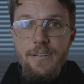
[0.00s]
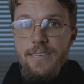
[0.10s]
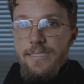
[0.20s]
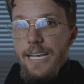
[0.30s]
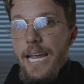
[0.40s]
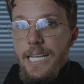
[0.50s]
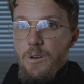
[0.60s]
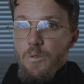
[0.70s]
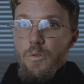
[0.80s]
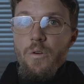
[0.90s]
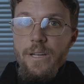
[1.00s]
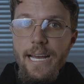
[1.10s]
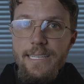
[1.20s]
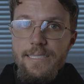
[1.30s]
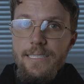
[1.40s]
design it or
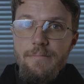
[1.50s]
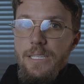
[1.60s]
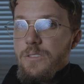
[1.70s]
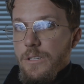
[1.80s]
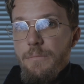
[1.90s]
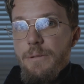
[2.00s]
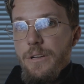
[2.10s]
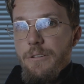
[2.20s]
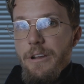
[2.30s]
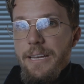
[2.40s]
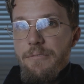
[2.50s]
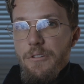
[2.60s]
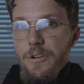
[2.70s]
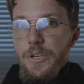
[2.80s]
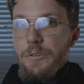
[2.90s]
organize it, things are gonna be pretty random
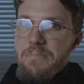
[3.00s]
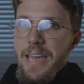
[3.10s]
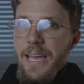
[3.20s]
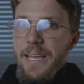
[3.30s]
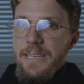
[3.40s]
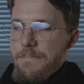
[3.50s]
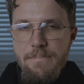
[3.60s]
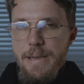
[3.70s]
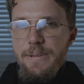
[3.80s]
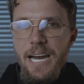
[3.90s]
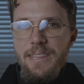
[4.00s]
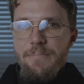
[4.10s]
for you and maybe not the